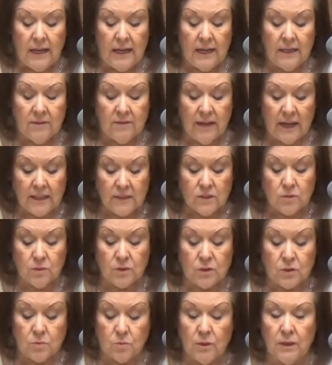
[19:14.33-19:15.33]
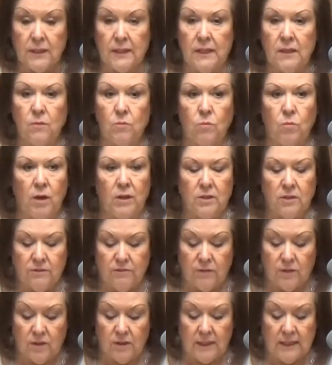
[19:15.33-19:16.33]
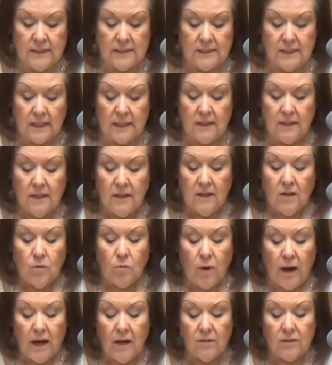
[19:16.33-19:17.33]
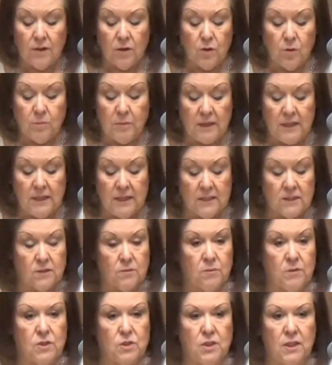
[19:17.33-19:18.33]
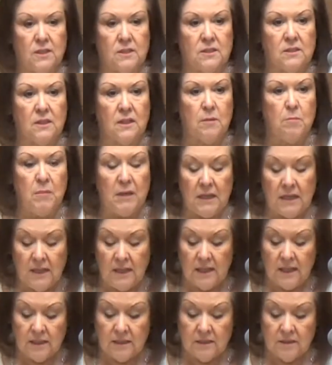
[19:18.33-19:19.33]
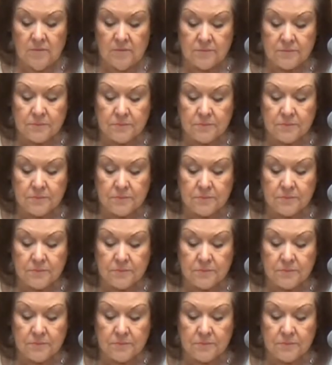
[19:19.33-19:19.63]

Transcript: And that's what's really wonderful is that, wow, their obedience was just immediate.